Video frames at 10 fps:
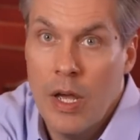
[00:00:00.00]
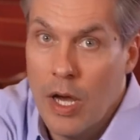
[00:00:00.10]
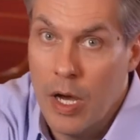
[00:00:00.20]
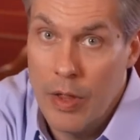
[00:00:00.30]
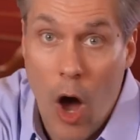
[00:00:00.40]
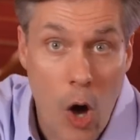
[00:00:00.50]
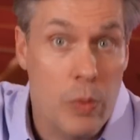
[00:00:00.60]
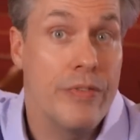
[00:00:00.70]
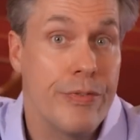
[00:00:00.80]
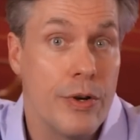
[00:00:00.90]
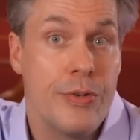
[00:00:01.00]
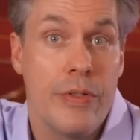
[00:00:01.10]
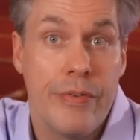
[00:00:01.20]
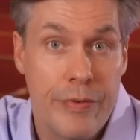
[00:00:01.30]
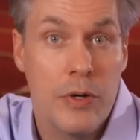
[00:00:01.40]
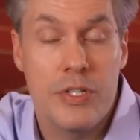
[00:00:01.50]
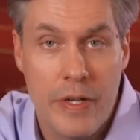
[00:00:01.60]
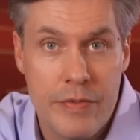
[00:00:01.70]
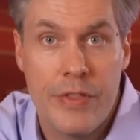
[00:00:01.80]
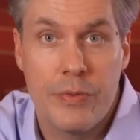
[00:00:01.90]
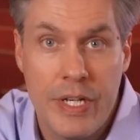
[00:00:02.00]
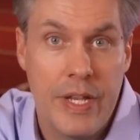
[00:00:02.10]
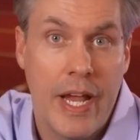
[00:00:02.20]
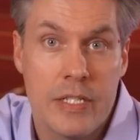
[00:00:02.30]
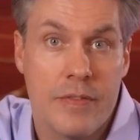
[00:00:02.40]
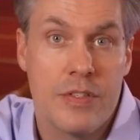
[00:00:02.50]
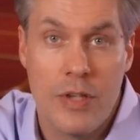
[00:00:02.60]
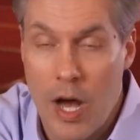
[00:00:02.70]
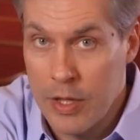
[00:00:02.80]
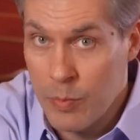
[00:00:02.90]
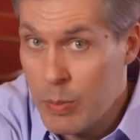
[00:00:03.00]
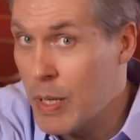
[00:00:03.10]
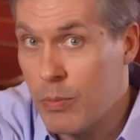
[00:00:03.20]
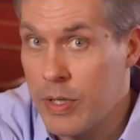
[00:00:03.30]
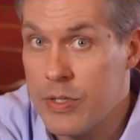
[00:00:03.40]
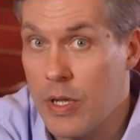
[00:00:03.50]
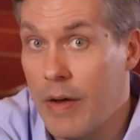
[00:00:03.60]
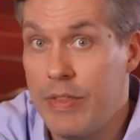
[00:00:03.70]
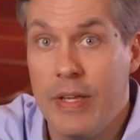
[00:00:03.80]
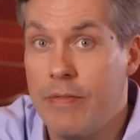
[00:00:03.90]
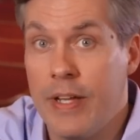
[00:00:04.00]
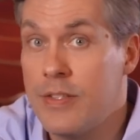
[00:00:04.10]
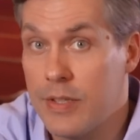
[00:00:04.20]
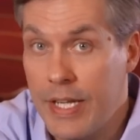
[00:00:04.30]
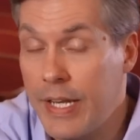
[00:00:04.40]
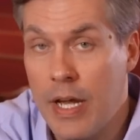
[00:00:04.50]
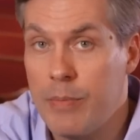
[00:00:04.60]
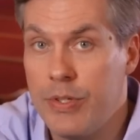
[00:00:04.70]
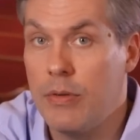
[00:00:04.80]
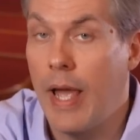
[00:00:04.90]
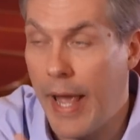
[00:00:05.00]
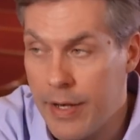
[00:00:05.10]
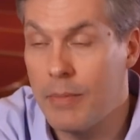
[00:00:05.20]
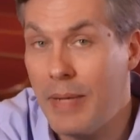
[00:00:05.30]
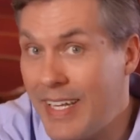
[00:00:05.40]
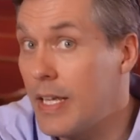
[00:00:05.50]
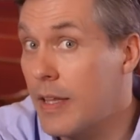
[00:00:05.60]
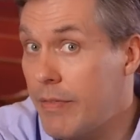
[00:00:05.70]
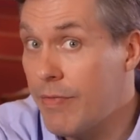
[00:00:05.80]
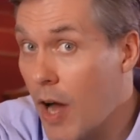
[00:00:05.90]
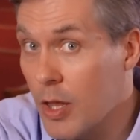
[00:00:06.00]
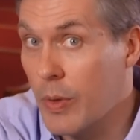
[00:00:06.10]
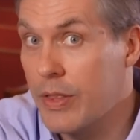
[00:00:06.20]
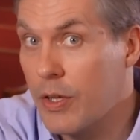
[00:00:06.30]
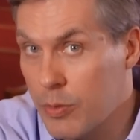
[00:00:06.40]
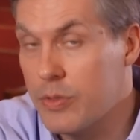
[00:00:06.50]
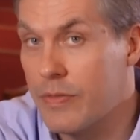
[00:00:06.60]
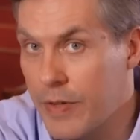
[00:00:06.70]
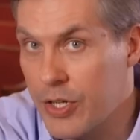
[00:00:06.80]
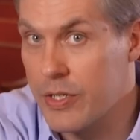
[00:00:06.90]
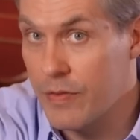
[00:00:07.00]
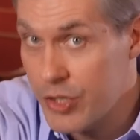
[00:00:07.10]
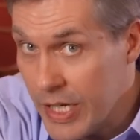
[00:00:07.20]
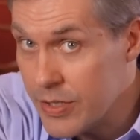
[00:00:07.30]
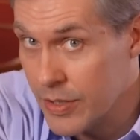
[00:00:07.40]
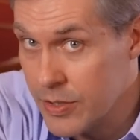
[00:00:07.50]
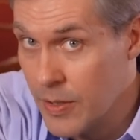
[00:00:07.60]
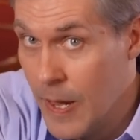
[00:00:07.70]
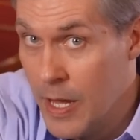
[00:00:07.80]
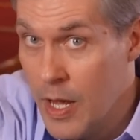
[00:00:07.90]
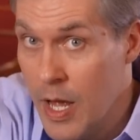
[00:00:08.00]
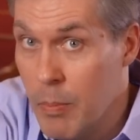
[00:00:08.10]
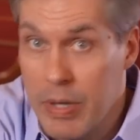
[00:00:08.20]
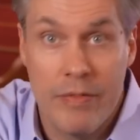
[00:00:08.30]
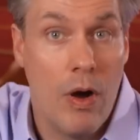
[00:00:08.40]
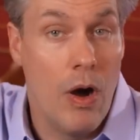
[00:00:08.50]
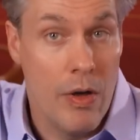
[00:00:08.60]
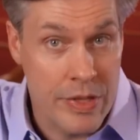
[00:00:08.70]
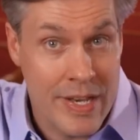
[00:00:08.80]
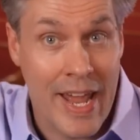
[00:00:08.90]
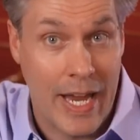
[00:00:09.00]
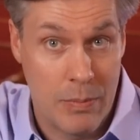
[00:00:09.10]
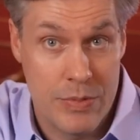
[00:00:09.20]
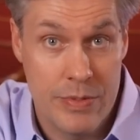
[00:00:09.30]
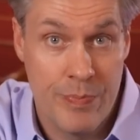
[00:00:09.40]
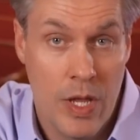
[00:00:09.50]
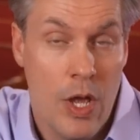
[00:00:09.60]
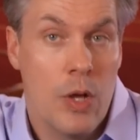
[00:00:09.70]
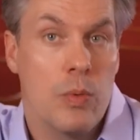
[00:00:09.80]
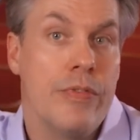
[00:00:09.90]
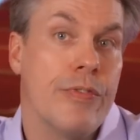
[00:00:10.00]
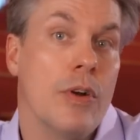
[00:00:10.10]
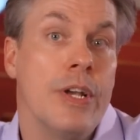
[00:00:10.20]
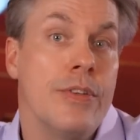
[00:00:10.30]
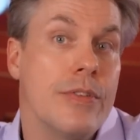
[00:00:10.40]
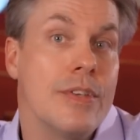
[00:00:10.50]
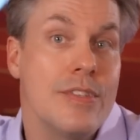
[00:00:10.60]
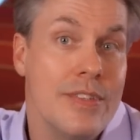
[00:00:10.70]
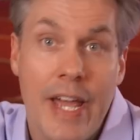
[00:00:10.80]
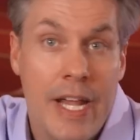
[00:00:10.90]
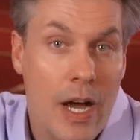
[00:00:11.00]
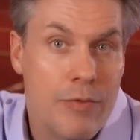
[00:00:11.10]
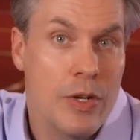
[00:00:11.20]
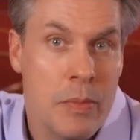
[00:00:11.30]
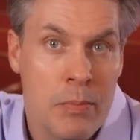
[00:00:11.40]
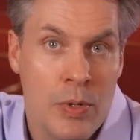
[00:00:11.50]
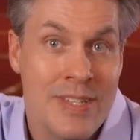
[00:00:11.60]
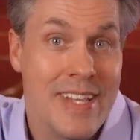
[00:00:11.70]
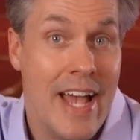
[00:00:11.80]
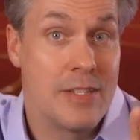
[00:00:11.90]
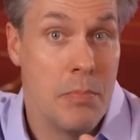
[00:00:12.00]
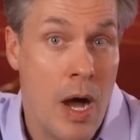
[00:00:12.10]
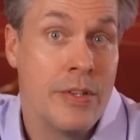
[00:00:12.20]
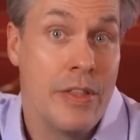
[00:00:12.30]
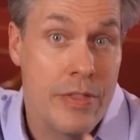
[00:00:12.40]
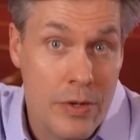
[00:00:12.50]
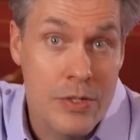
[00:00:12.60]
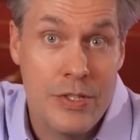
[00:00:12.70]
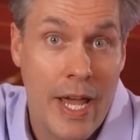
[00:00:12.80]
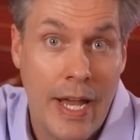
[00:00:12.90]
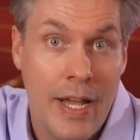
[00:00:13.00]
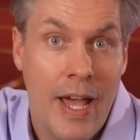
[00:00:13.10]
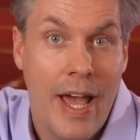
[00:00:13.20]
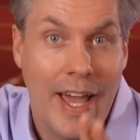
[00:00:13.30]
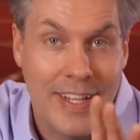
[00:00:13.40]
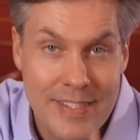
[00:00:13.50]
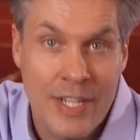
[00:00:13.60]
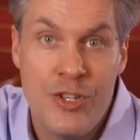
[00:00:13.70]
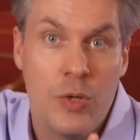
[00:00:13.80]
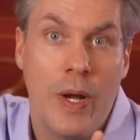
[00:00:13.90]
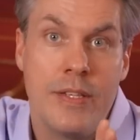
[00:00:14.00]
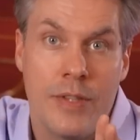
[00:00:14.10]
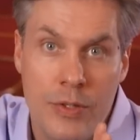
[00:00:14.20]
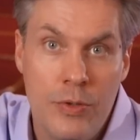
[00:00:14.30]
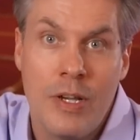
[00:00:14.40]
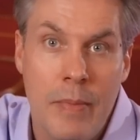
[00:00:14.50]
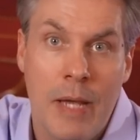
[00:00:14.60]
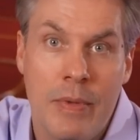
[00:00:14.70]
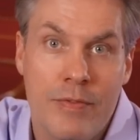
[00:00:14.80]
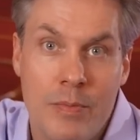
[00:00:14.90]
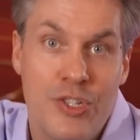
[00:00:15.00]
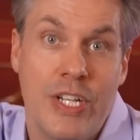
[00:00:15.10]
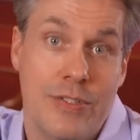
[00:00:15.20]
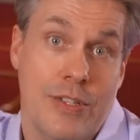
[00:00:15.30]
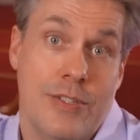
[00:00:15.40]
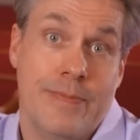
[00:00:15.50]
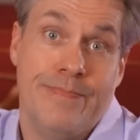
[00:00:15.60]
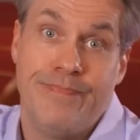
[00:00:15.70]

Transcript: All refer to the first of the 3 days of solemn remembrance of the events leading up to and immediately following the crucifixion of Jesus. But of all the names, referring to this day of remembrance as Maundy Thursday accentuates the new commandment from Jesus.